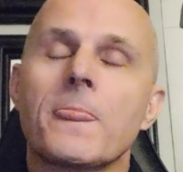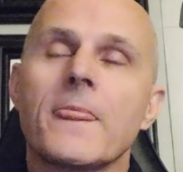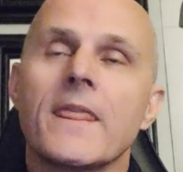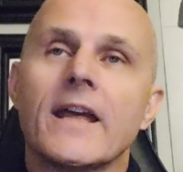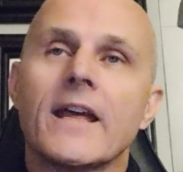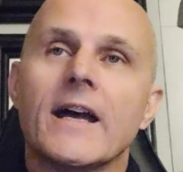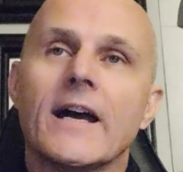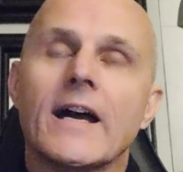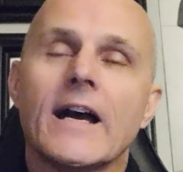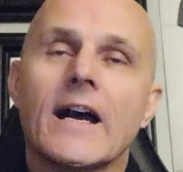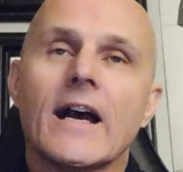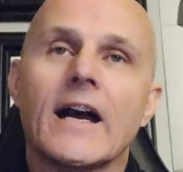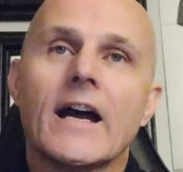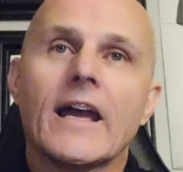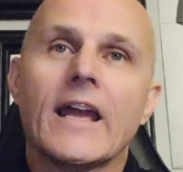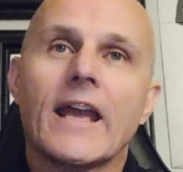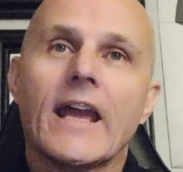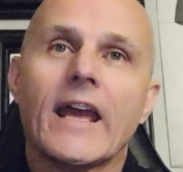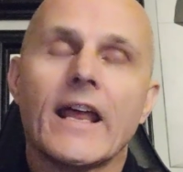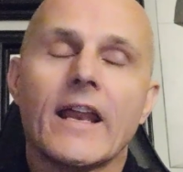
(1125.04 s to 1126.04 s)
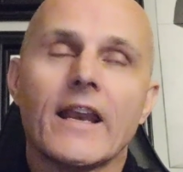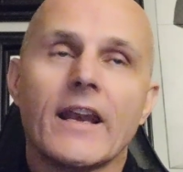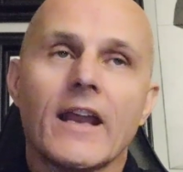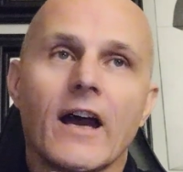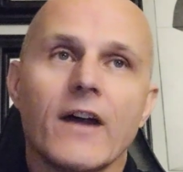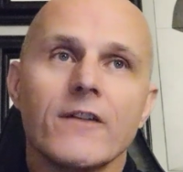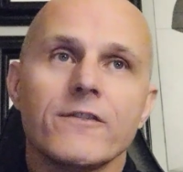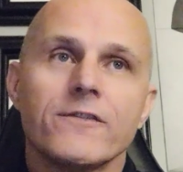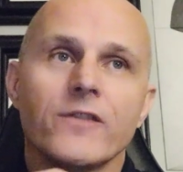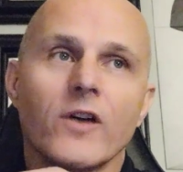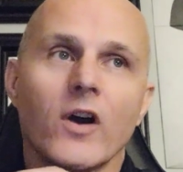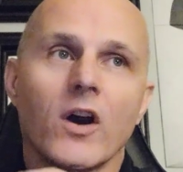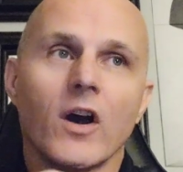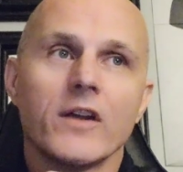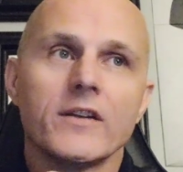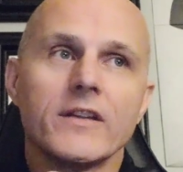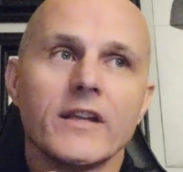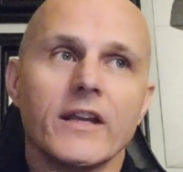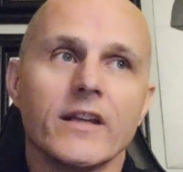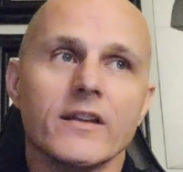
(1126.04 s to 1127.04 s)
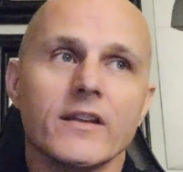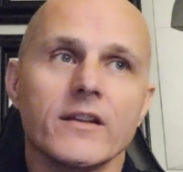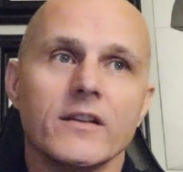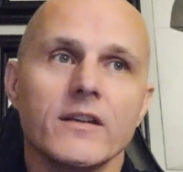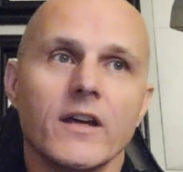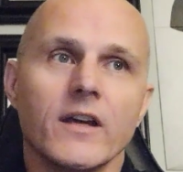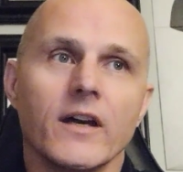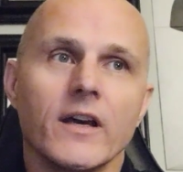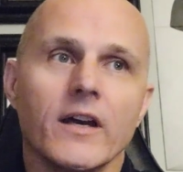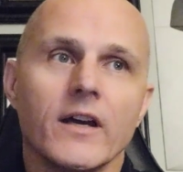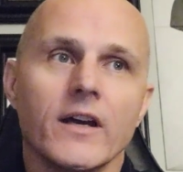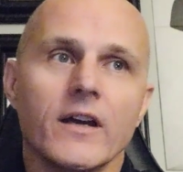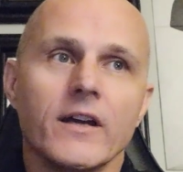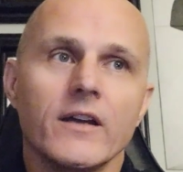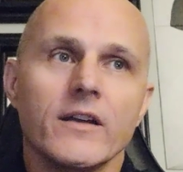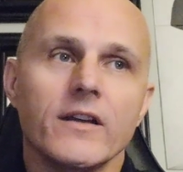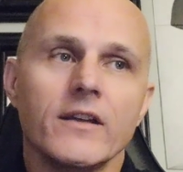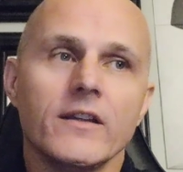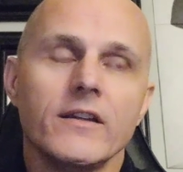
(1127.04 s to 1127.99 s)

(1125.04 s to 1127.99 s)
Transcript: Uh, and I fought in, uh,